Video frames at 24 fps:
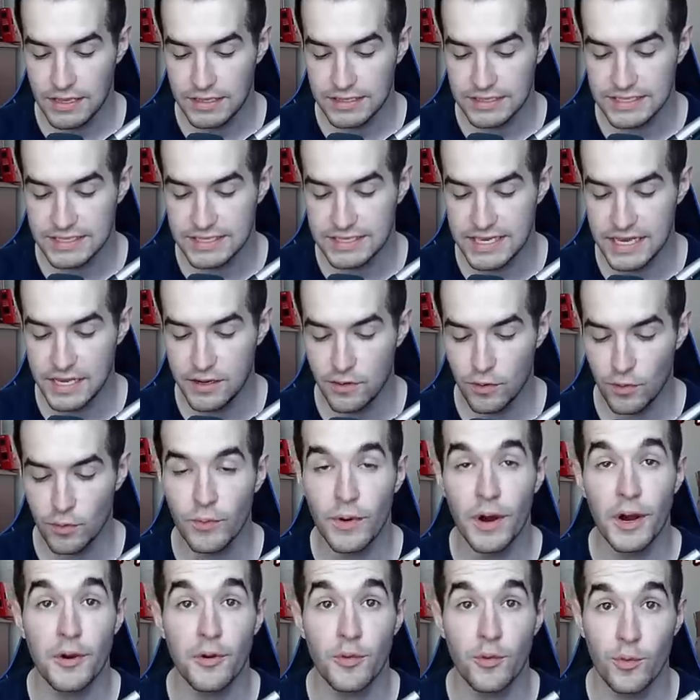Secret
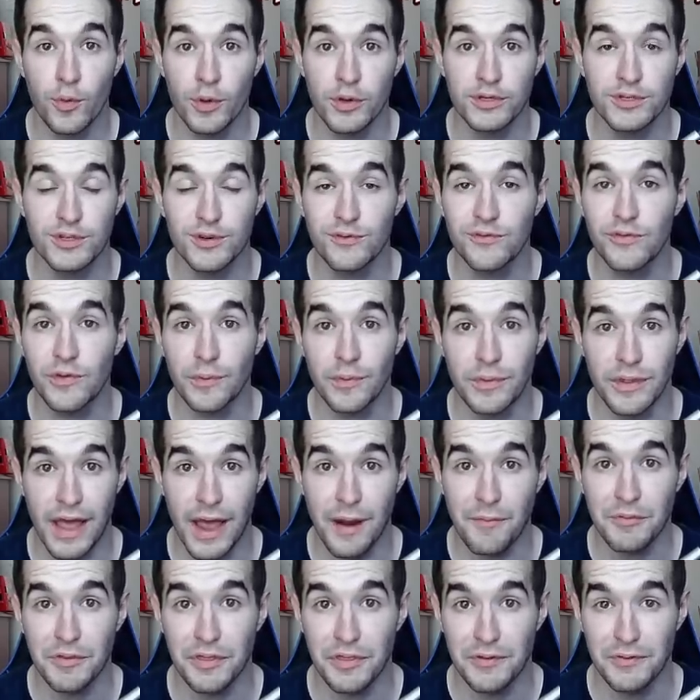Rare Original from
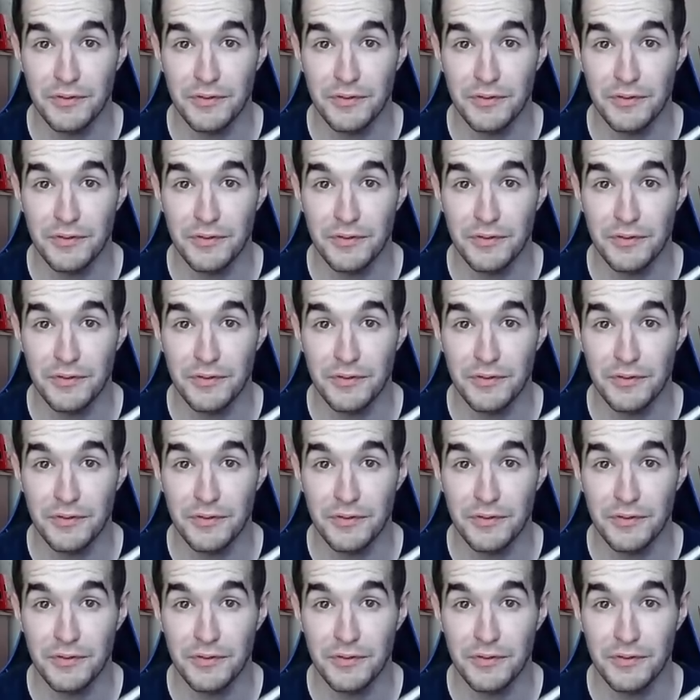Labyrinth of